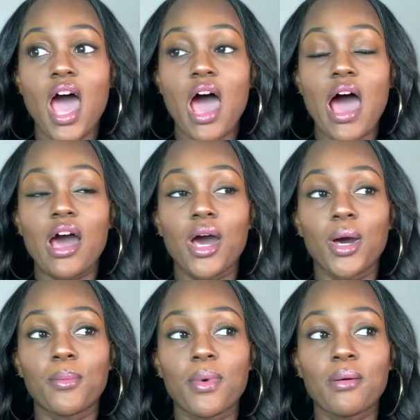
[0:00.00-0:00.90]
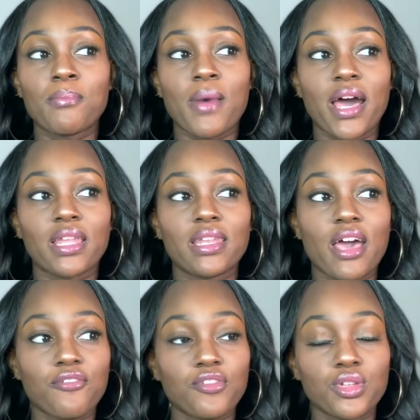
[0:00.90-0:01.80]
um, my
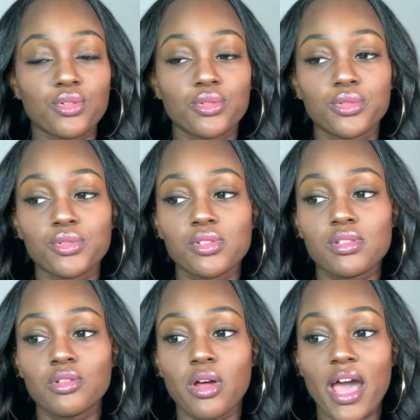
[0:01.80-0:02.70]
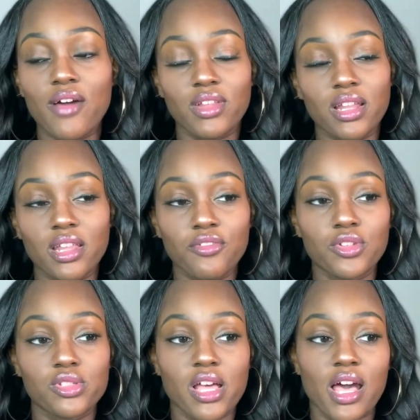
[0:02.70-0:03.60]
nephews, you know, I have a lot of
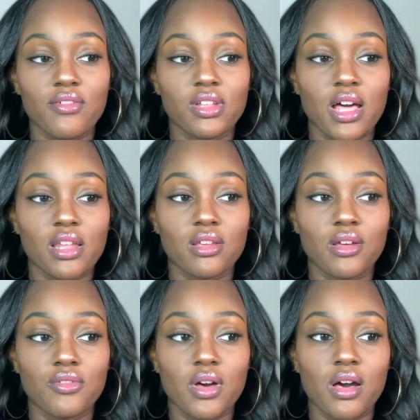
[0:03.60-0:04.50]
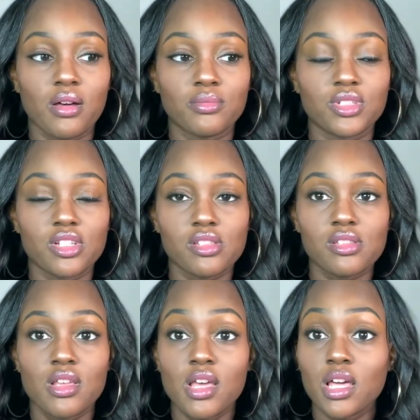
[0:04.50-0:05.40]
nephews. I have a lot of um, just
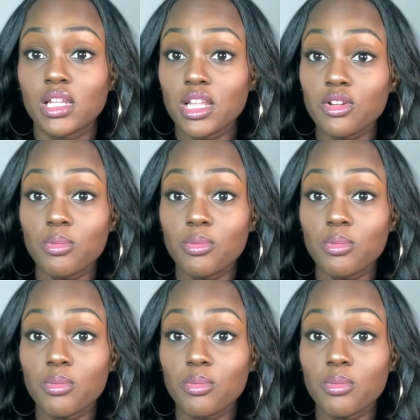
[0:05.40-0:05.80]
little